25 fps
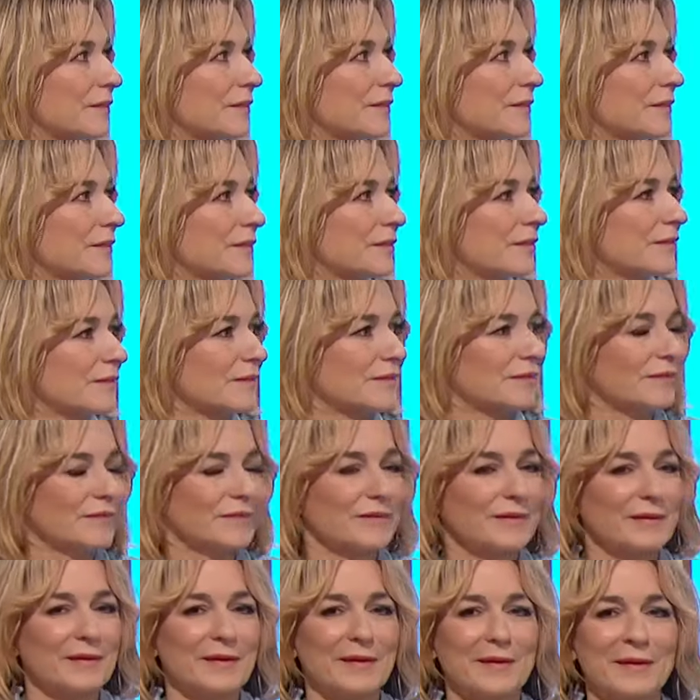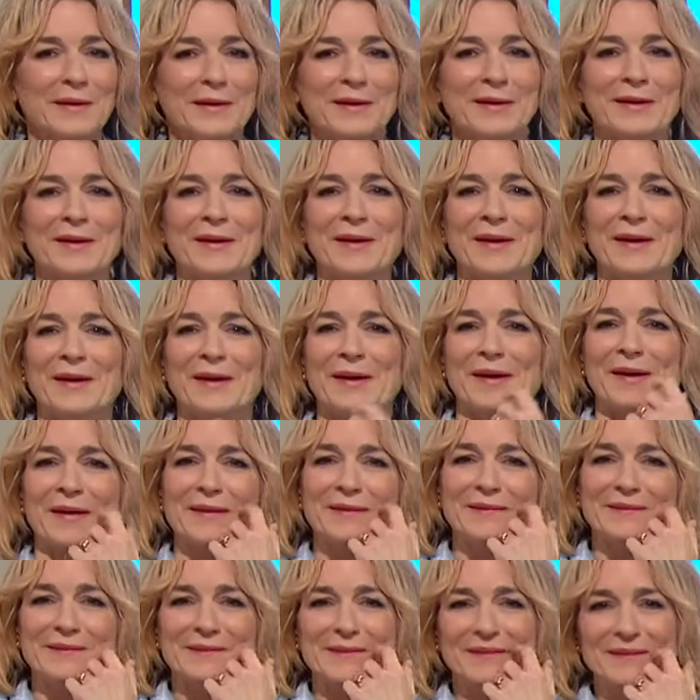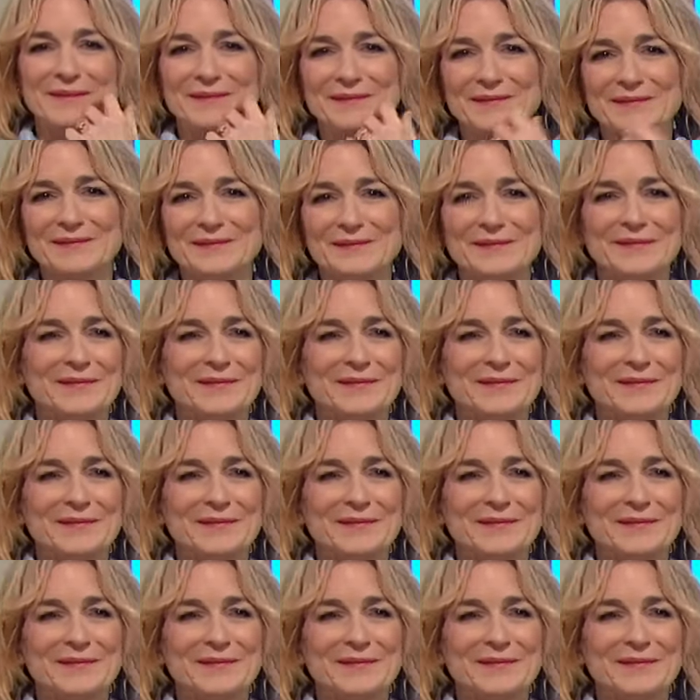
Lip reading: The person shown says nothing.